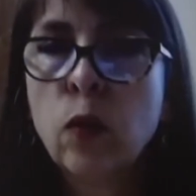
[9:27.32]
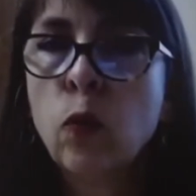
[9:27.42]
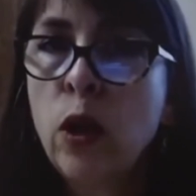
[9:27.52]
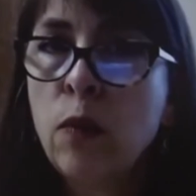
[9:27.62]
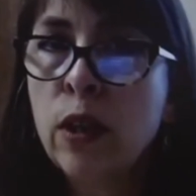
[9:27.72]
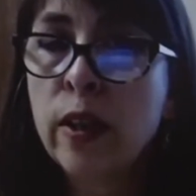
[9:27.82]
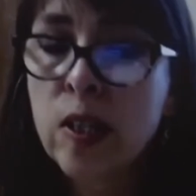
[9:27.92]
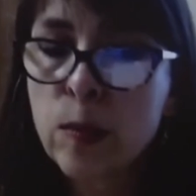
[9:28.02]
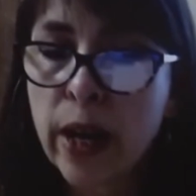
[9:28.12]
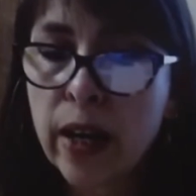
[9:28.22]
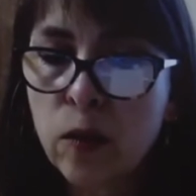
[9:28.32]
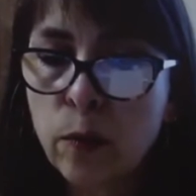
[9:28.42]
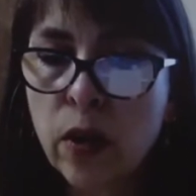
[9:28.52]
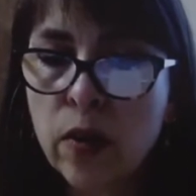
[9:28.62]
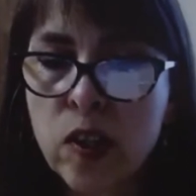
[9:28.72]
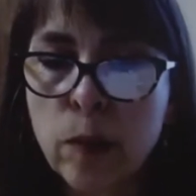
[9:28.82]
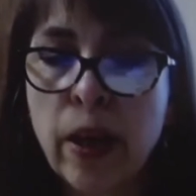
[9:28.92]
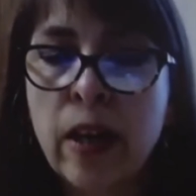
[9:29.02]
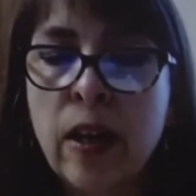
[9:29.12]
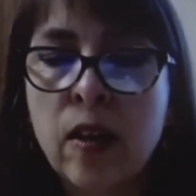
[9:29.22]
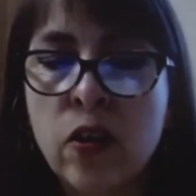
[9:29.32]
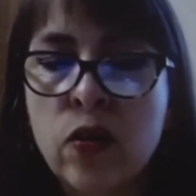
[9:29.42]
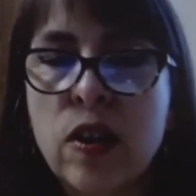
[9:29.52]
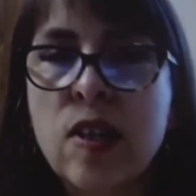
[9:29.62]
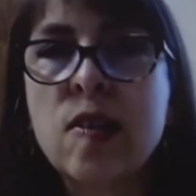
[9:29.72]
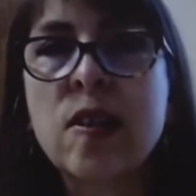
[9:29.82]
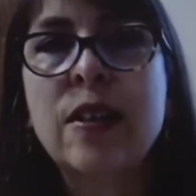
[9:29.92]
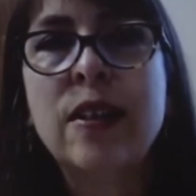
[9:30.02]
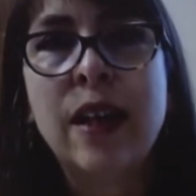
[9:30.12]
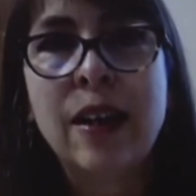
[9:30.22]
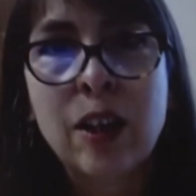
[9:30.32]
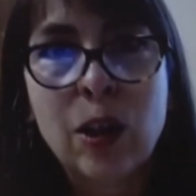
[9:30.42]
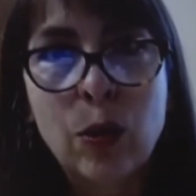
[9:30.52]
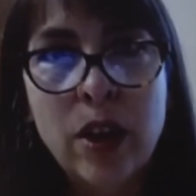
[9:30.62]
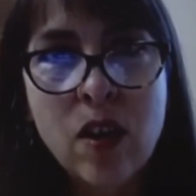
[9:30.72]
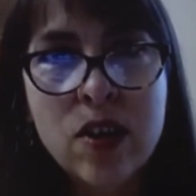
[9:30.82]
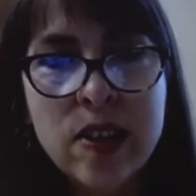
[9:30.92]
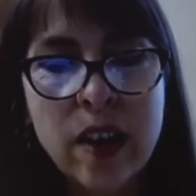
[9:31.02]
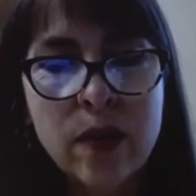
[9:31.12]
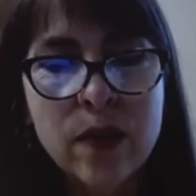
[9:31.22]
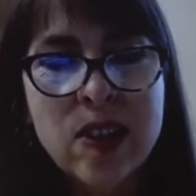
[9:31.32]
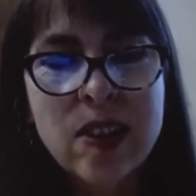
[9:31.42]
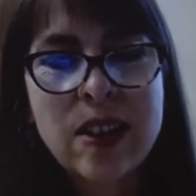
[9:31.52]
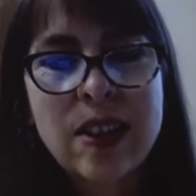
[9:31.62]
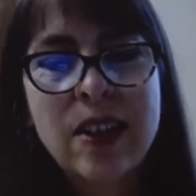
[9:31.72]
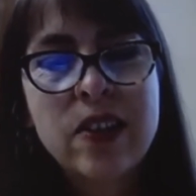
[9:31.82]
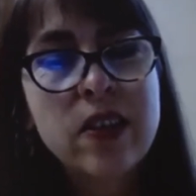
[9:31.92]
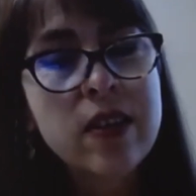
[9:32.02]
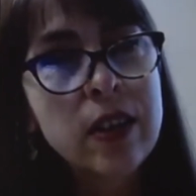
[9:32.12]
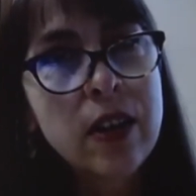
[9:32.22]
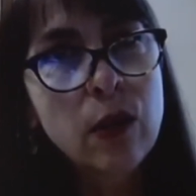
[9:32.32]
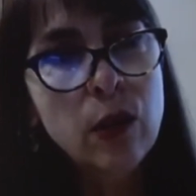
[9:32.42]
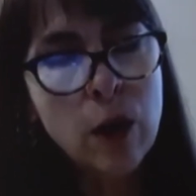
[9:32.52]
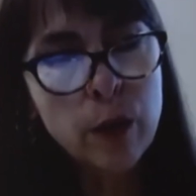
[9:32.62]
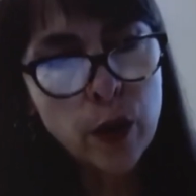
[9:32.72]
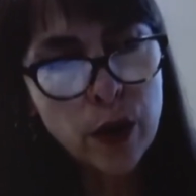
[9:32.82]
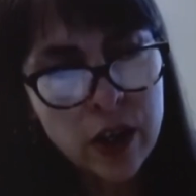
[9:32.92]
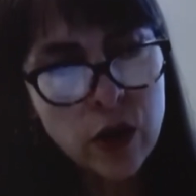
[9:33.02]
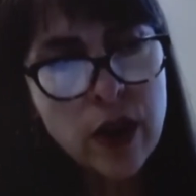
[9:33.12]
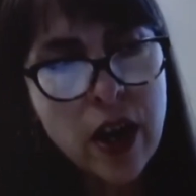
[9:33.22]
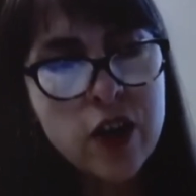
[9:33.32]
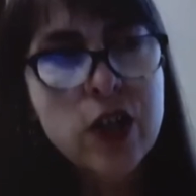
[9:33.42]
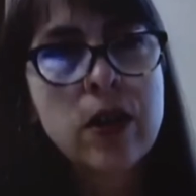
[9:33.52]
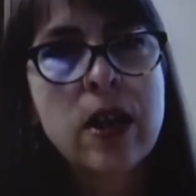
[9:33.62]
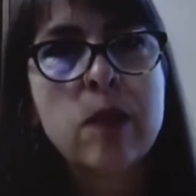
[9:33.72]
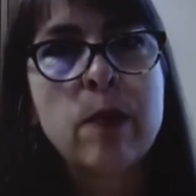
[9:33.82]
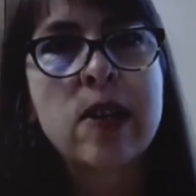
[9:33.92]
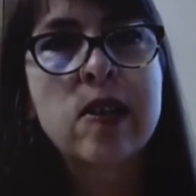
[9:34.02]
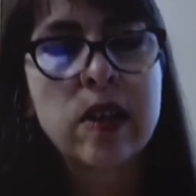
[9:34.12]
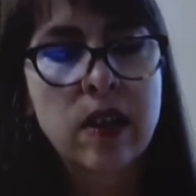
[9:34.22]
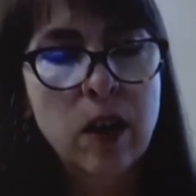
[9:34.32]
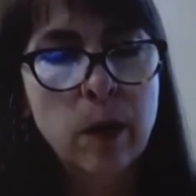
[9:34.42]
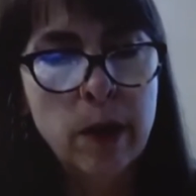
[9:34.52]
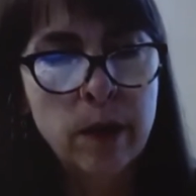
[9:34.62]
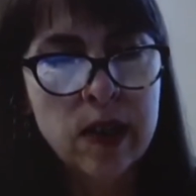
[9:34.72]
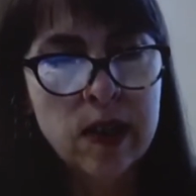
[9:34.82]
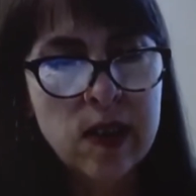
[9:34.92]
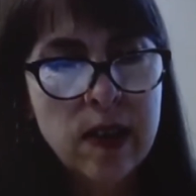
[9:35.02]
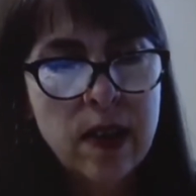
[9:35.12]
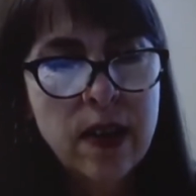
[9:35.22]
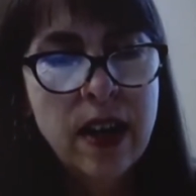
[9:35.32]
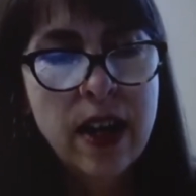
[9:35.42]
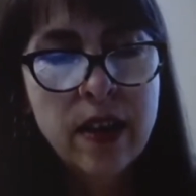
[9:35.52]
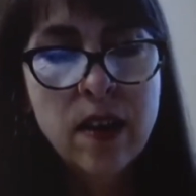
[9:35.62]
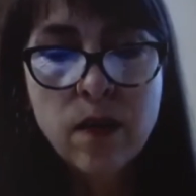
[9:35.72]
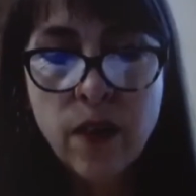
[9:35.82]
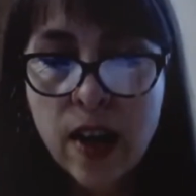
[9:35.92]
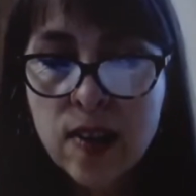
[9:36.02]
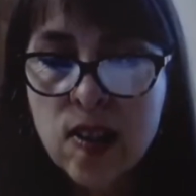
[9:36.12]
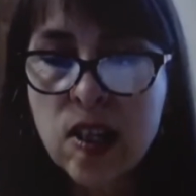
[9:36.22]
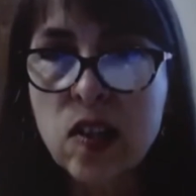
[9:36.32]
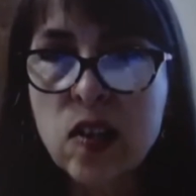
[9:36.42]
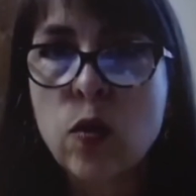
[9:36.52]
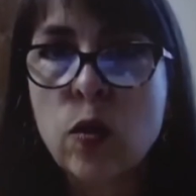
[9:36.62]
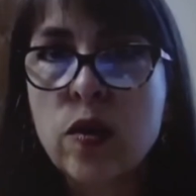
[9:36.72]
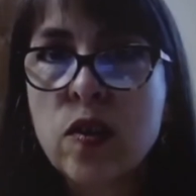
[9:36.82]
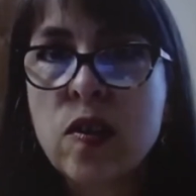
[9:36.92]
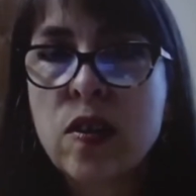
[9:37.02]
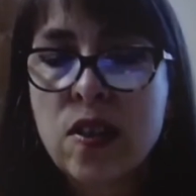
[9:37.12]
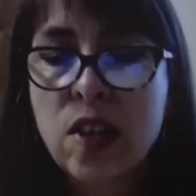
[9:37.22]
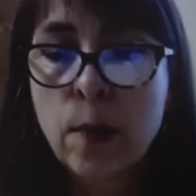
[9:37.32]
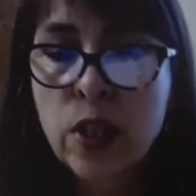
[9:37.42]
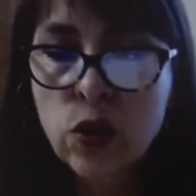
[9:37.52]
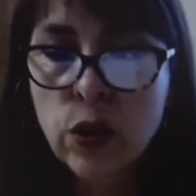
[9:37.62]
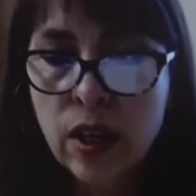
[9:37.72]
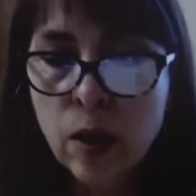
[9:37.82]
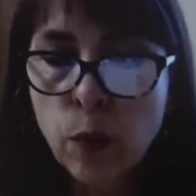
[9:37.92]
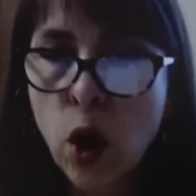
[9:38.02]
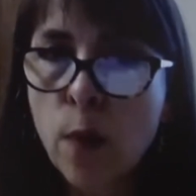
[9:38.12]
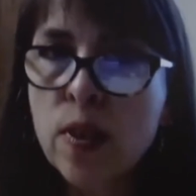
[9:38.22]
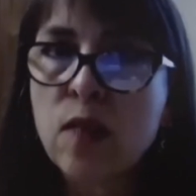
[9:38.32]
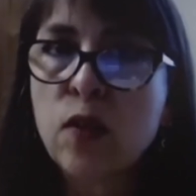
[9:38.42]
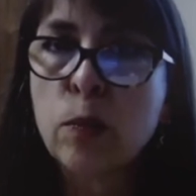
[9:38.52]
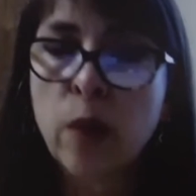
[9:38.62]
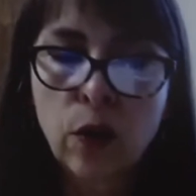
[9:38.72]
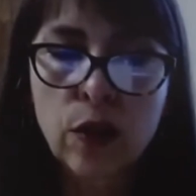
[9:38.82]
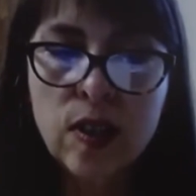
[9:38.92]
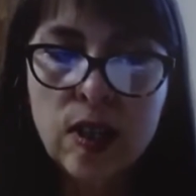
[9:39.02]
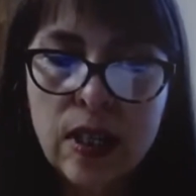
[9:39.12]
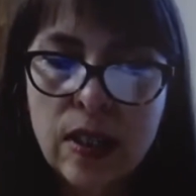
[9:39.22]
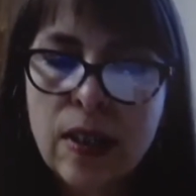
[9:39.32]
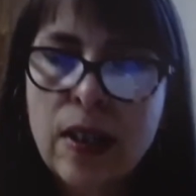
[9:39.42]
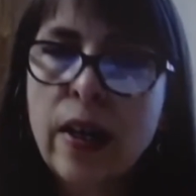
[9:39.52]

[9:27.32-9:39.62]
We will expect participating countries, including ourselves, to deliver on both international and domestic commitments that advance these goals, demonstrating the promise of democracy